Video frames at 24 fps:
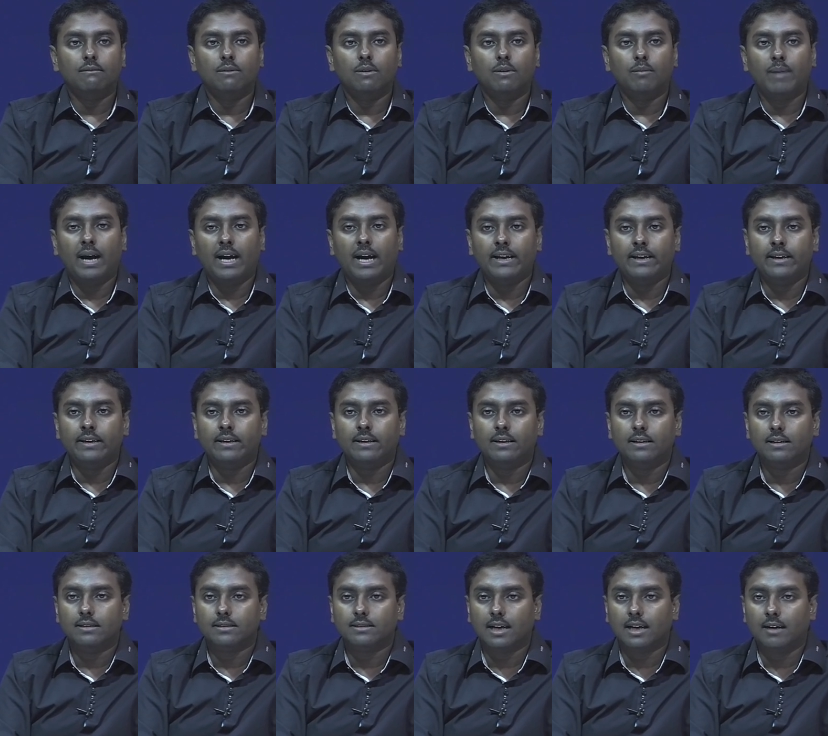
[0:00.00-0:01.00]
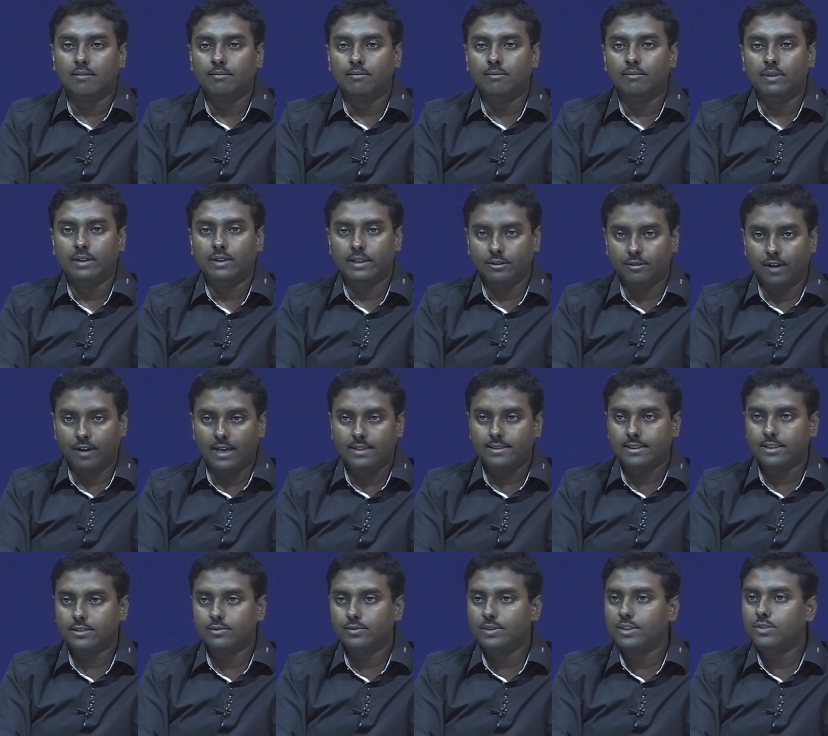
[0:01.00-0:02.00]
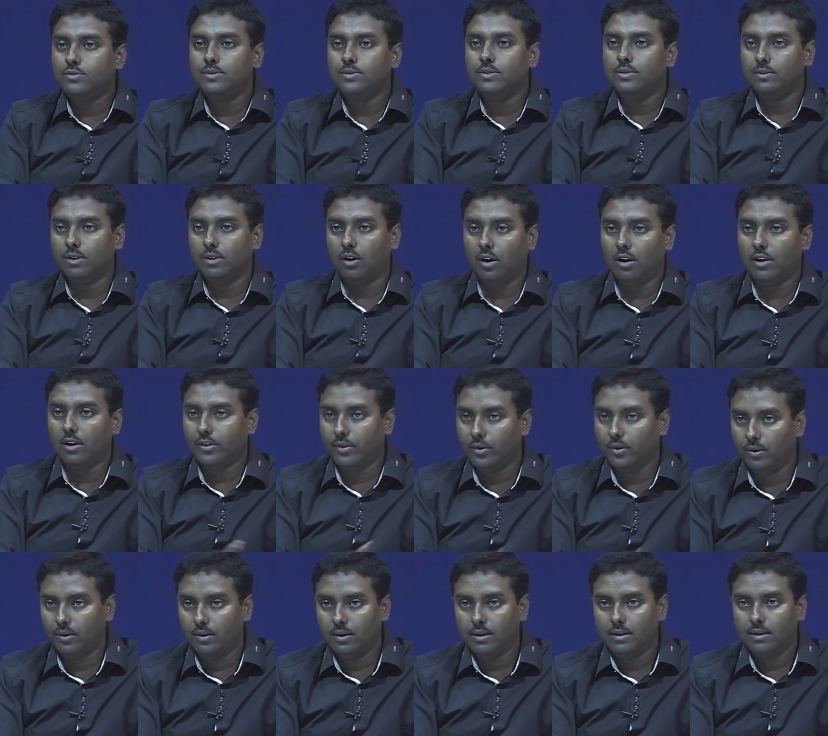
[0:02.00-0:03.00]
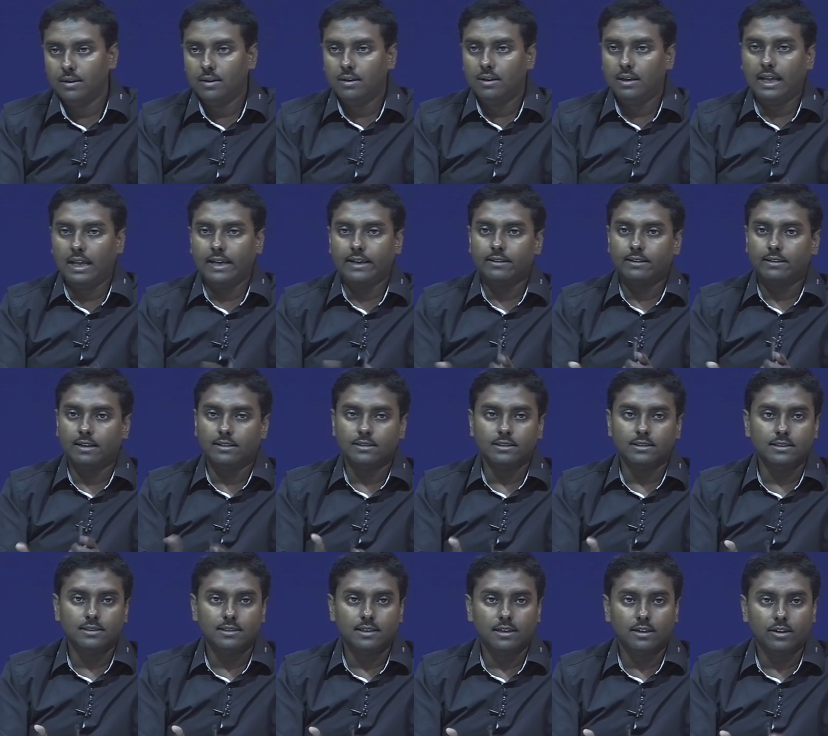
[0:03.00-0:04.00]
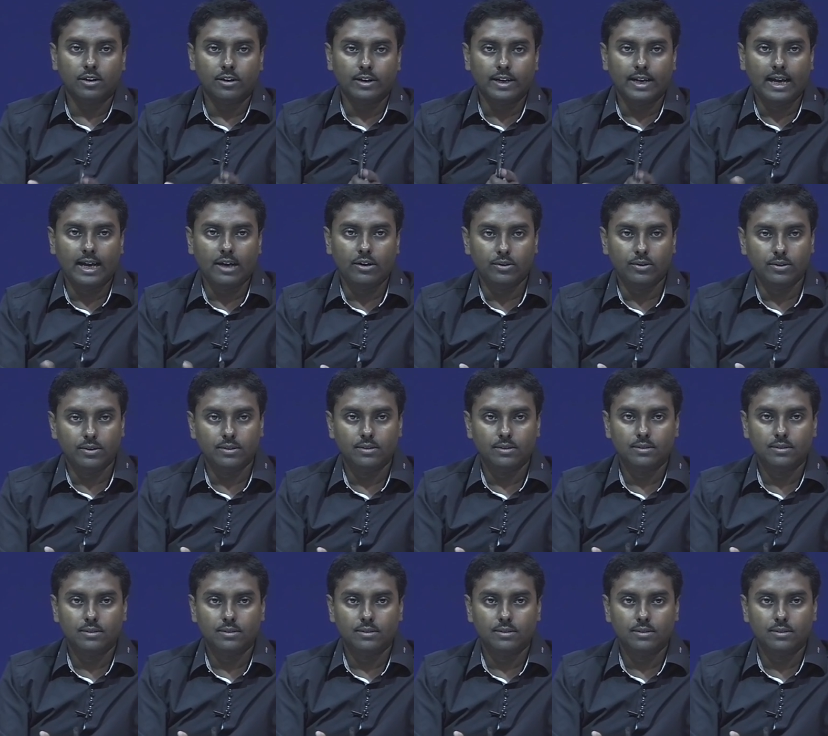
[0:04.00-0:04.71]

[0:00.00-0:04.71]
by some devices which we all know like transistor or diode.